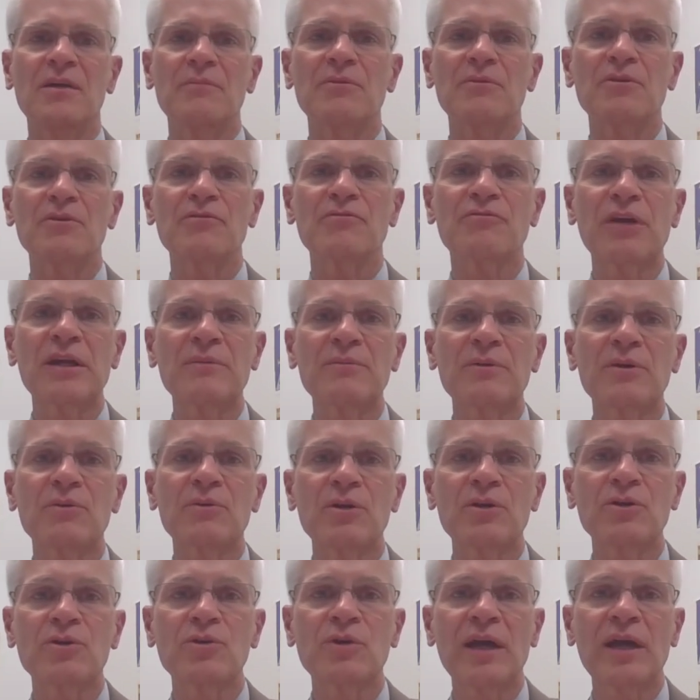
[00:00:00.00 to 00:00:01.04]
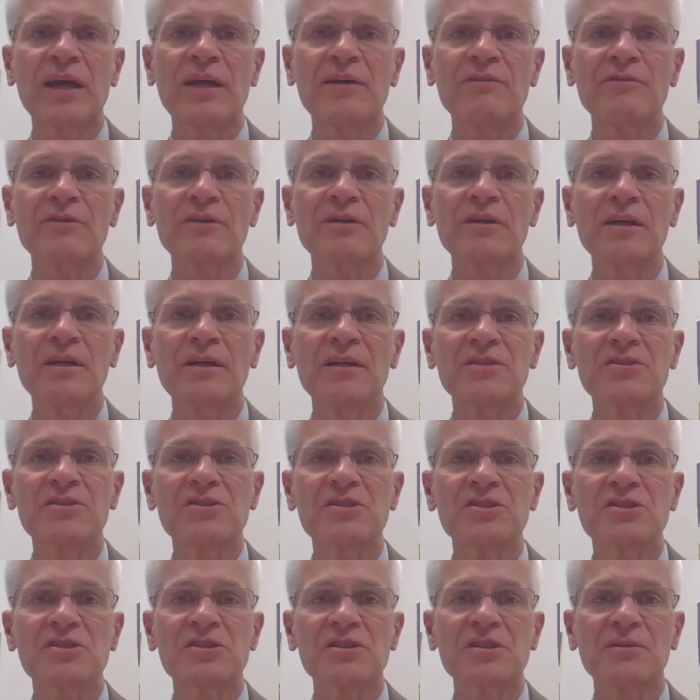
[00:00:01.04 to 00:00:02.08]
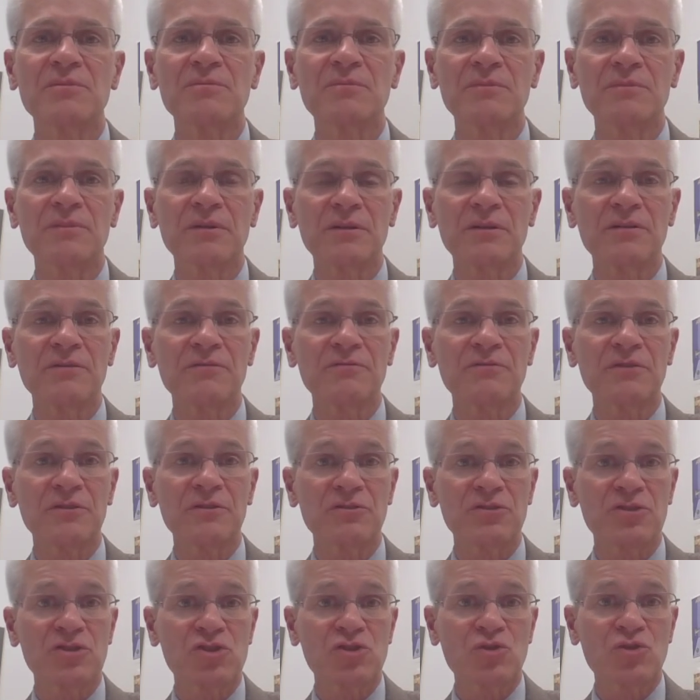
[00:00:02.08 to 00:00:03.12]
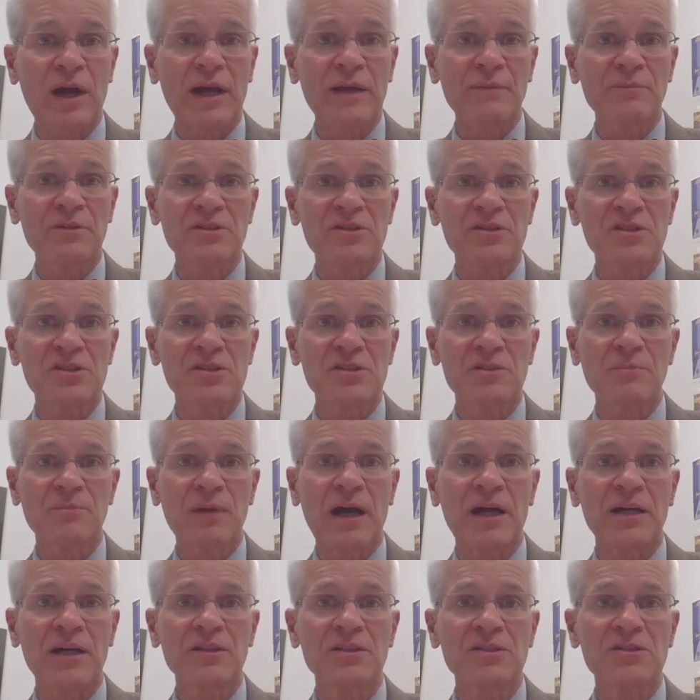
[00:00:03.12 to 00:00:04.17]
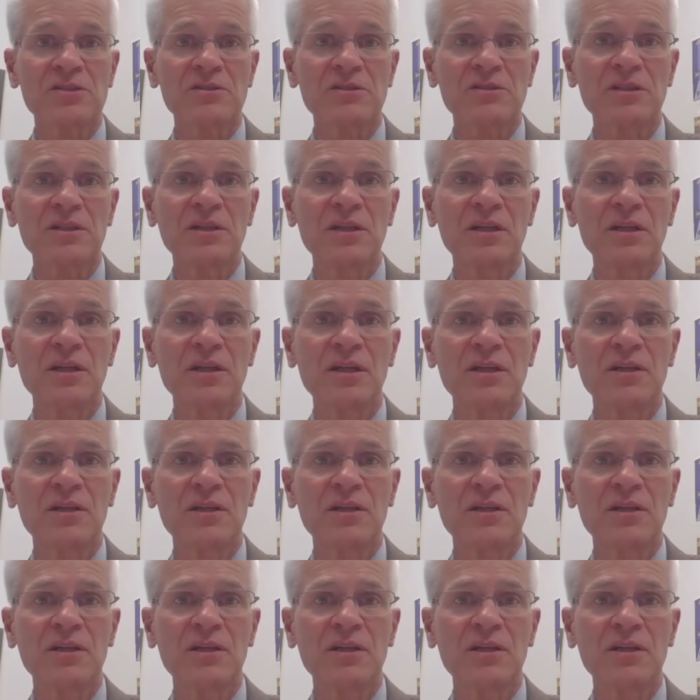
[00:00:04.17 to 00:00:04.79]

You frame it where you have a system describe the system honestly.